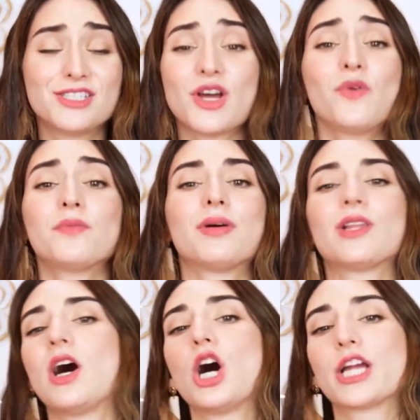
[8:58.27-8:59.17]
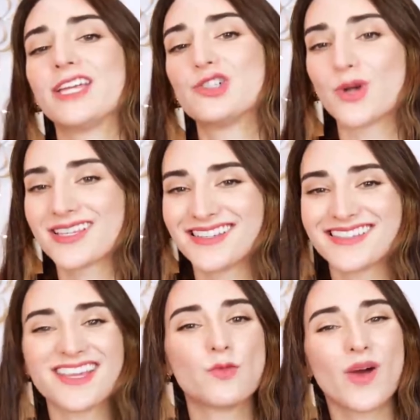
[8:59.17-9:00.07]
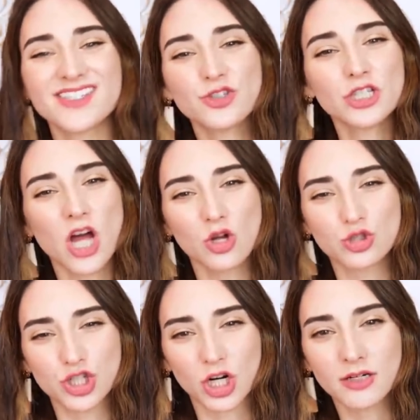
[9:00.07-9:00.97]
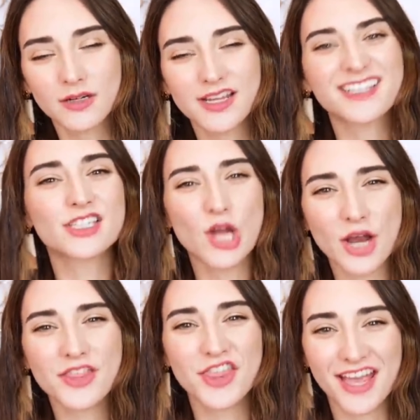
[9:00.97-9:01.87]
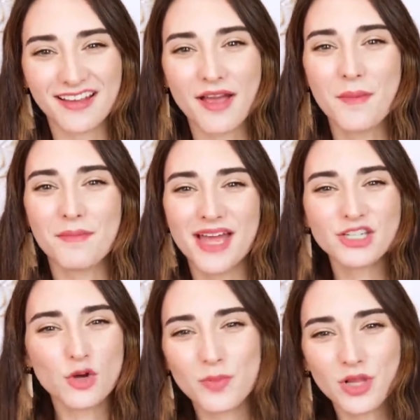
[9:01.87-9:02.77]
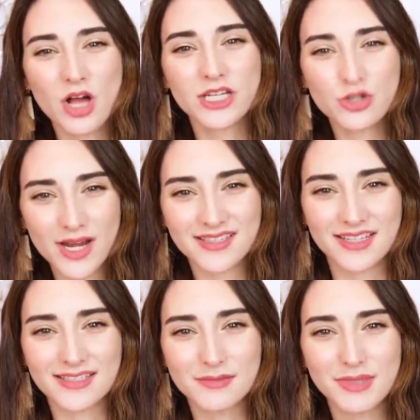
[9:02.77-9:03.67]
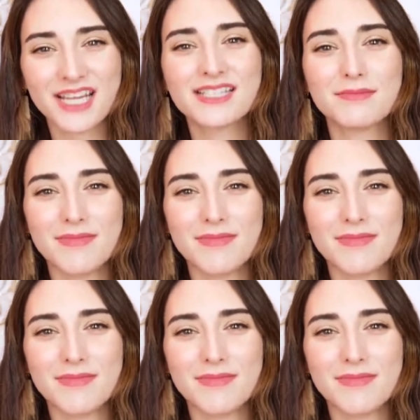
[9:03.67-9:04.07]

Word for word: don't belong in dresses. In Western culture, it's not a thing. Men don't belong in dresses because